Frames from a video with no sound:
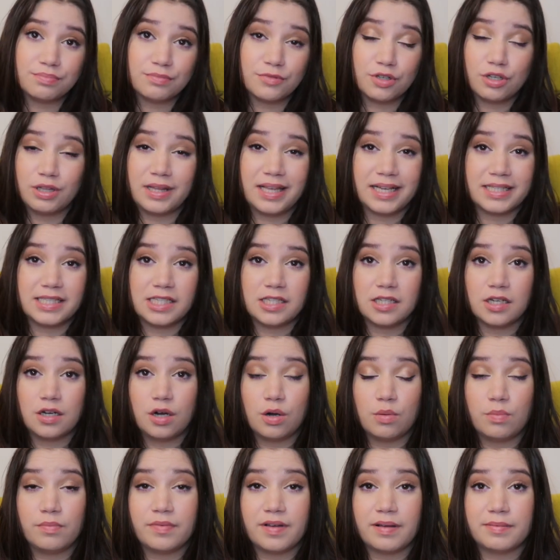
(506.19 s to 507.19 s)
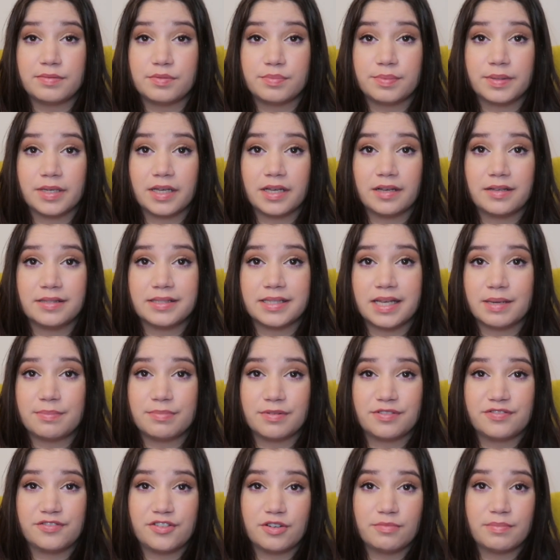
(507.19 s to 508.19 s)
collecting cobwebs because I
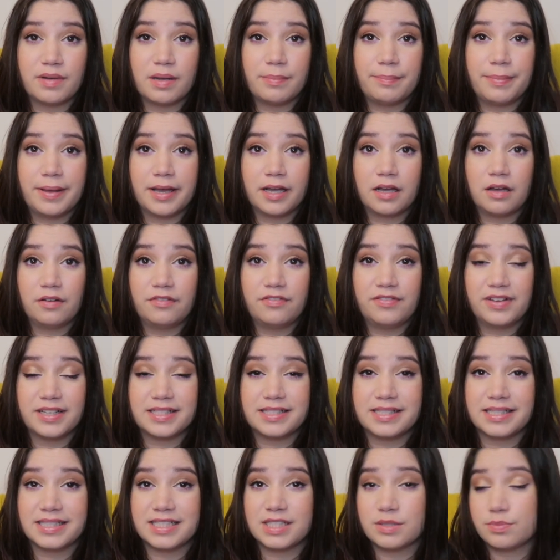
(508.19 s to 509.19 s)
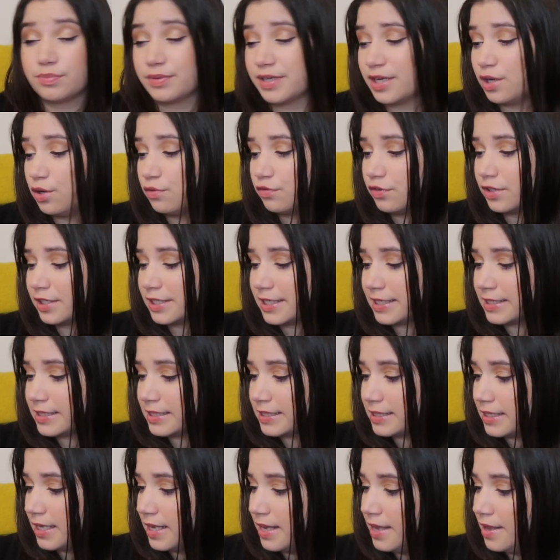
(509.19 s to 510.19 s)
prefer my backup fixing spray over this.
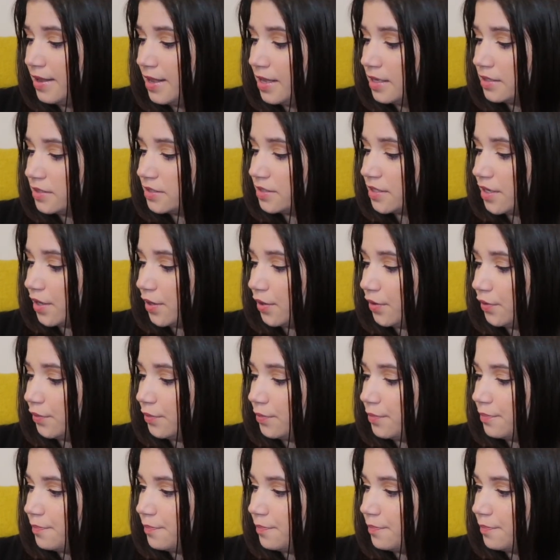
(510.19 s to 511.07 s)
So,